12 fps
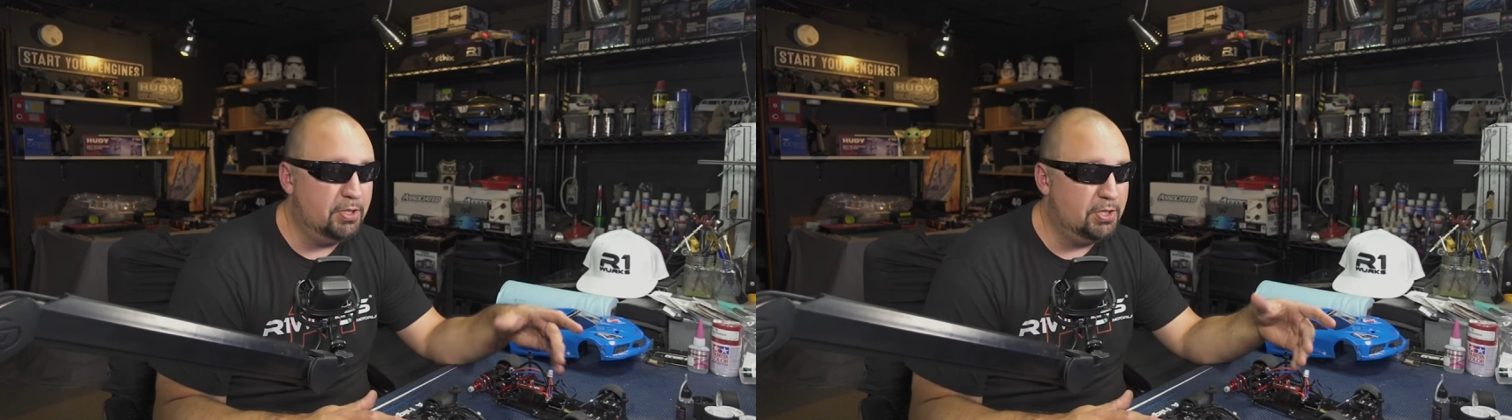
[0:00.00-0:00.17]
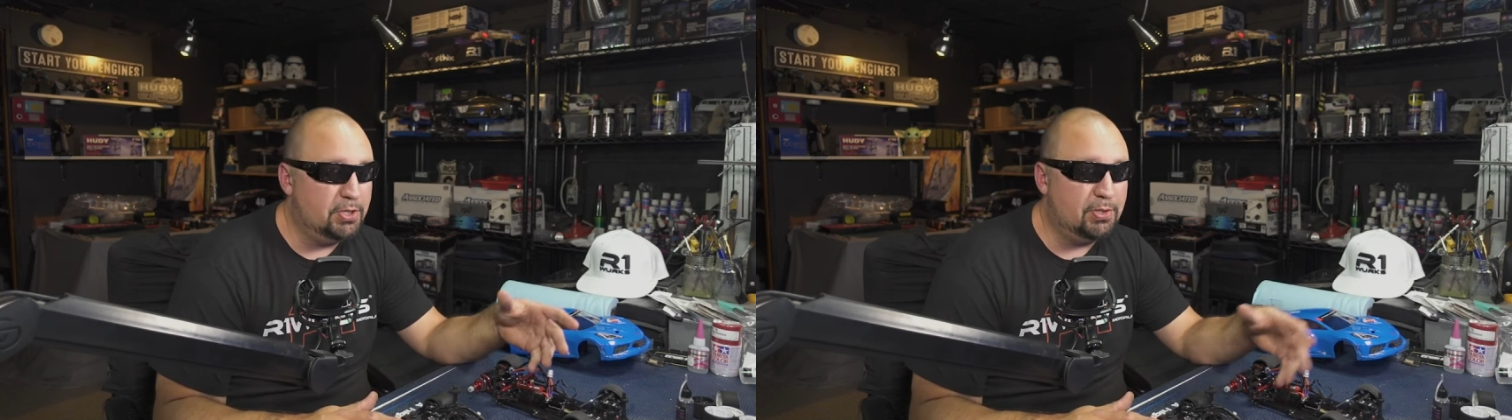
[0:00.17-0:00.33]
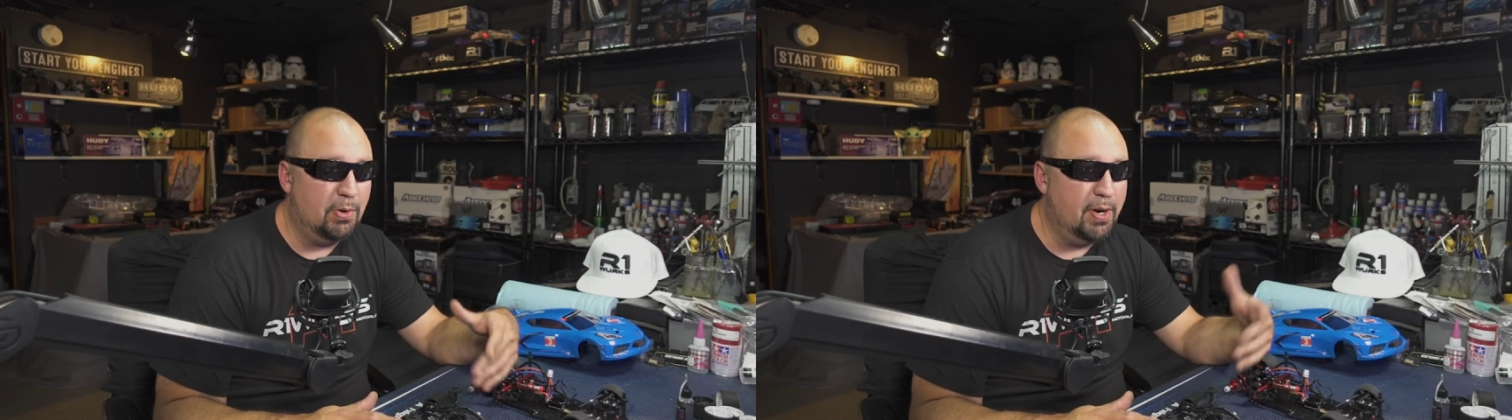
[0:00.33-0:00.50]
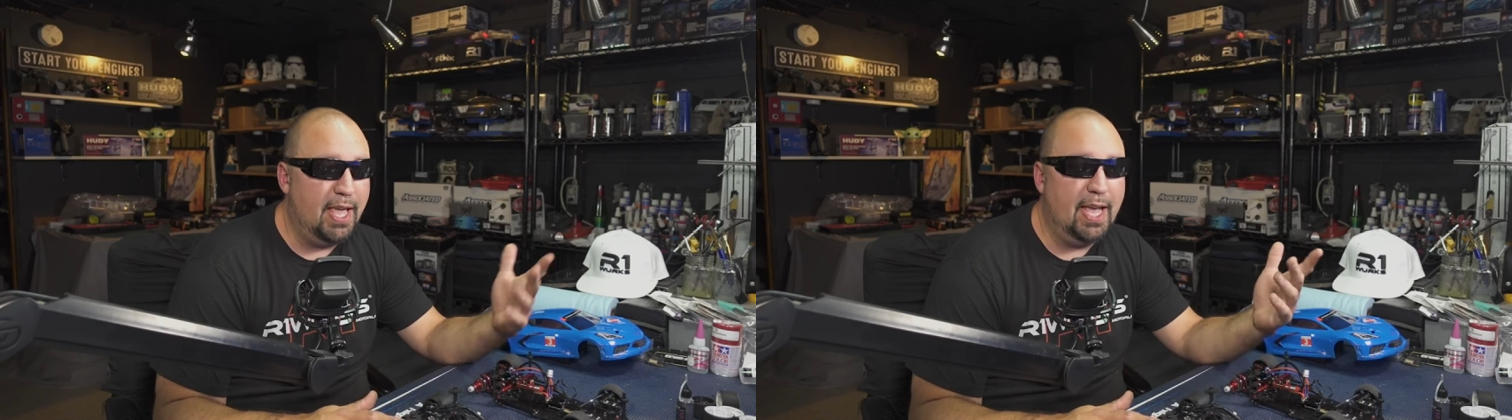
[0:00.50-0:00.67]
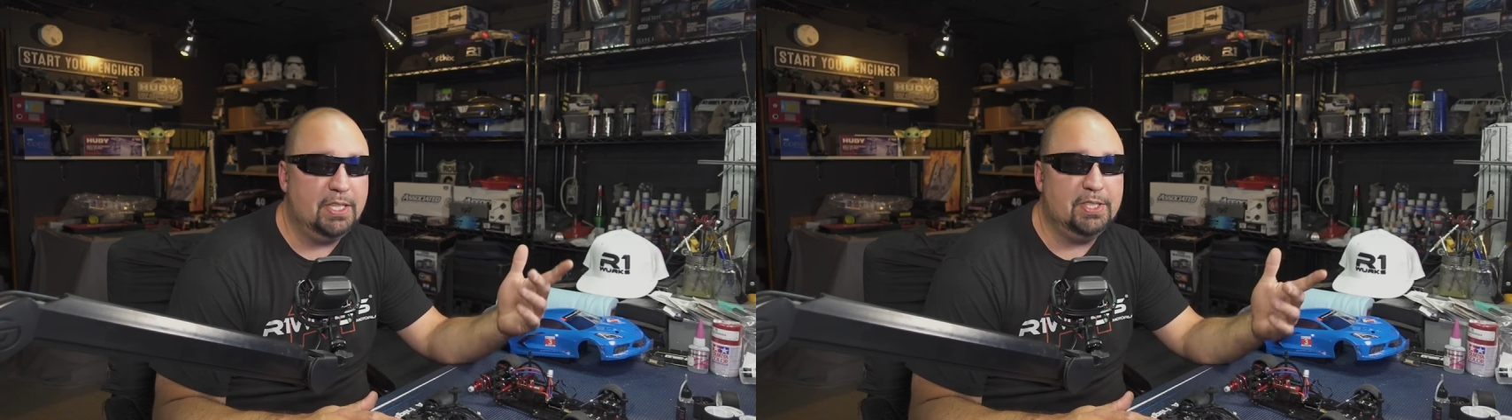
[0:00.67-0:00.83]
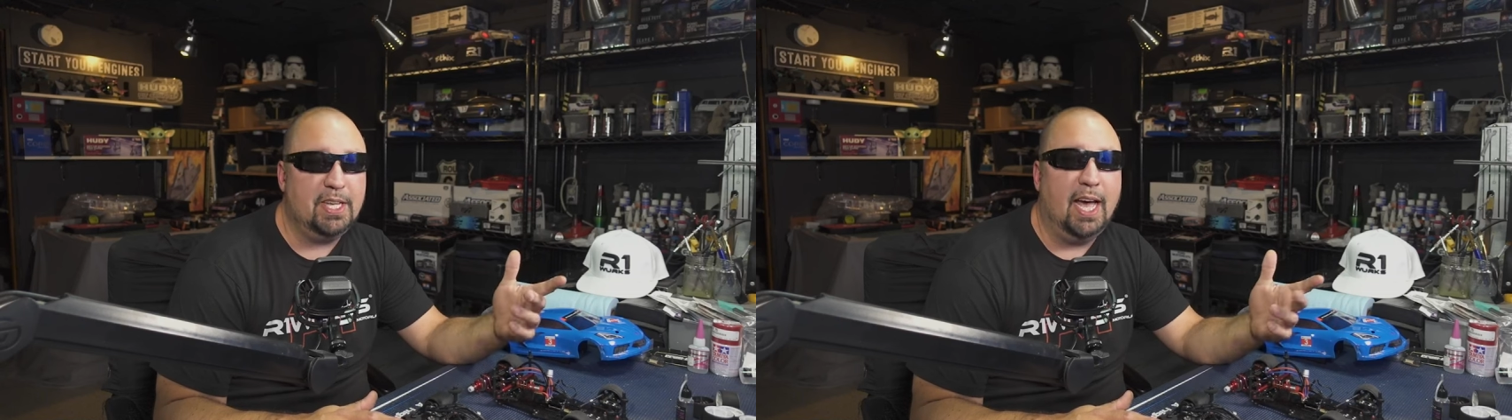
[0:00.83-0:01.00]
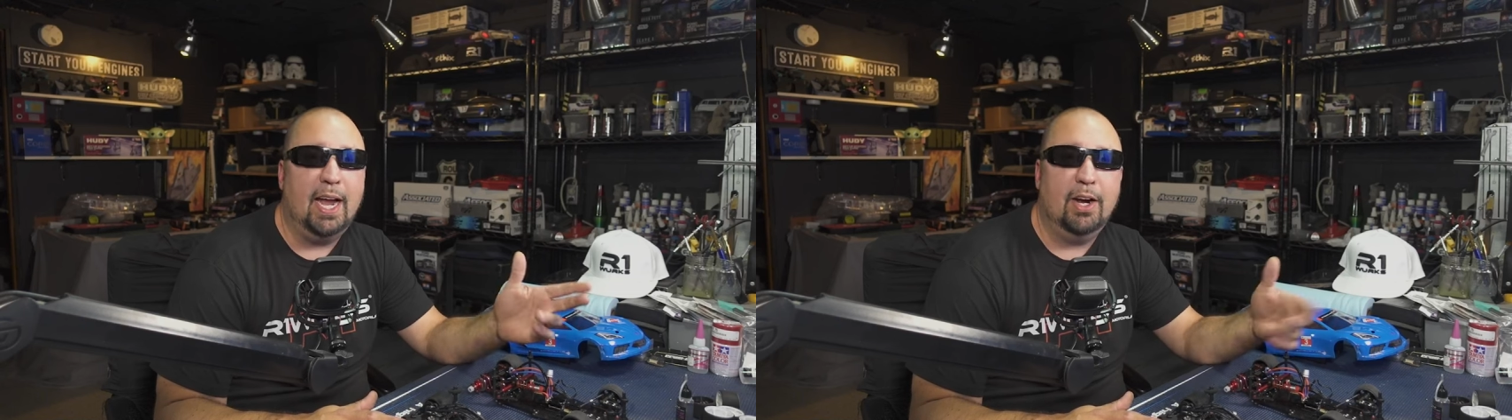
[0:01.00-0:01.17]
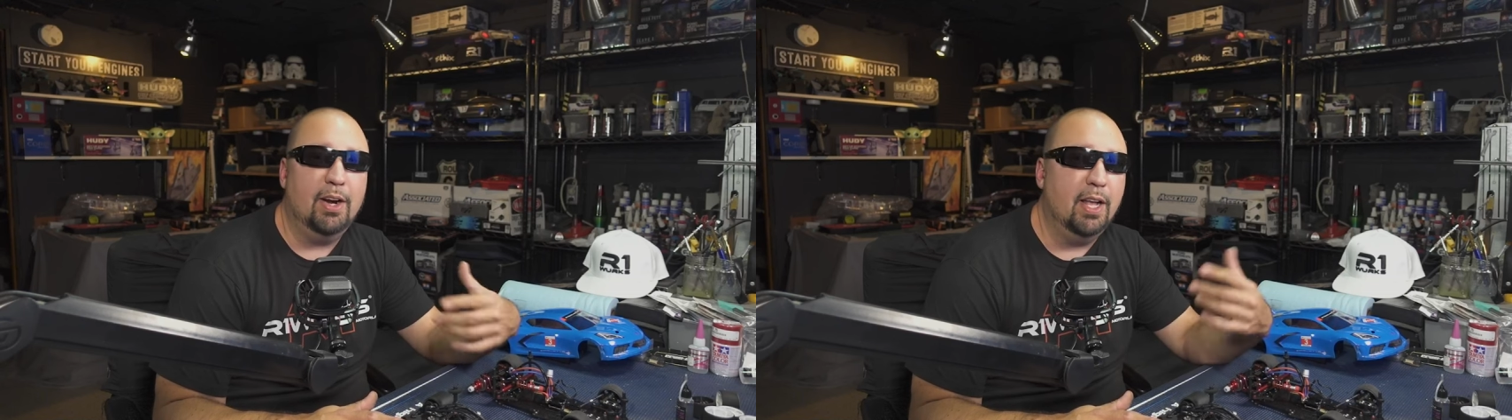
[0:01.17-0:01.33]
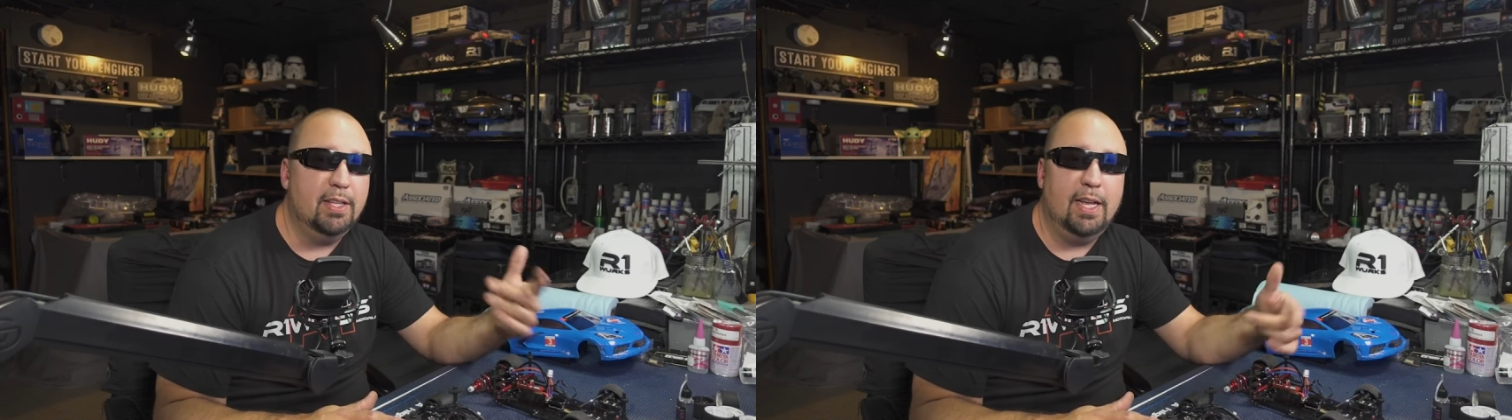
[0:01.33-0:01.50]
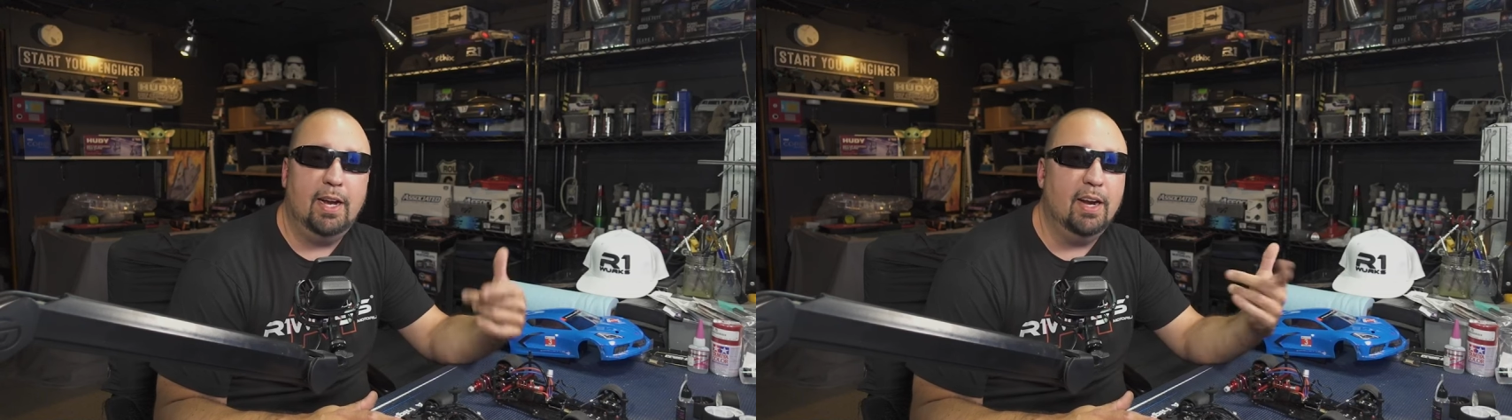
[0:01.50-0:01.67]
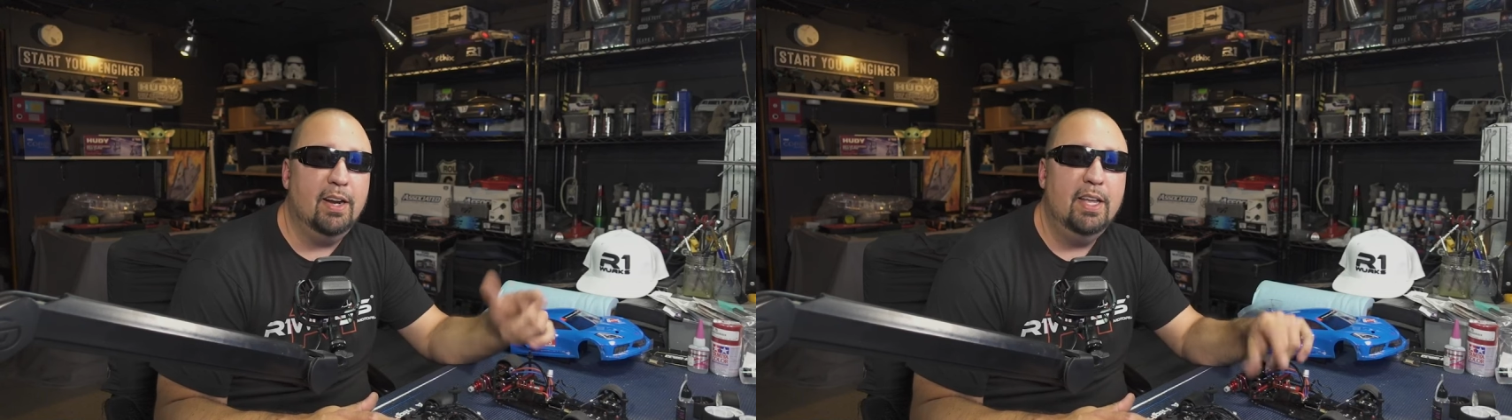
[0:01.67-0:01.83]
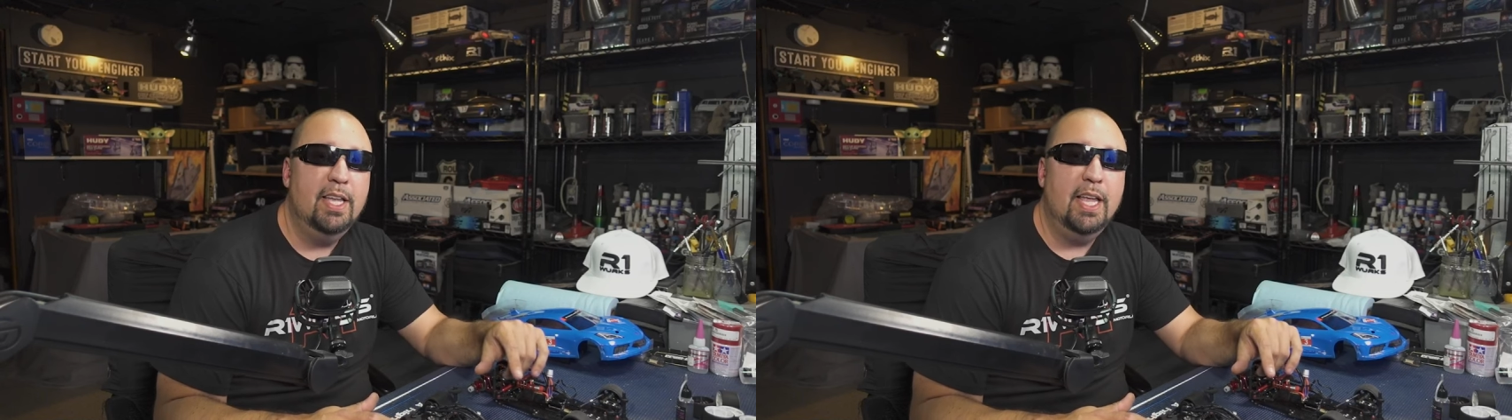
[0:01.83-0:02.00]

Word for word: Just throwing a hex tire on there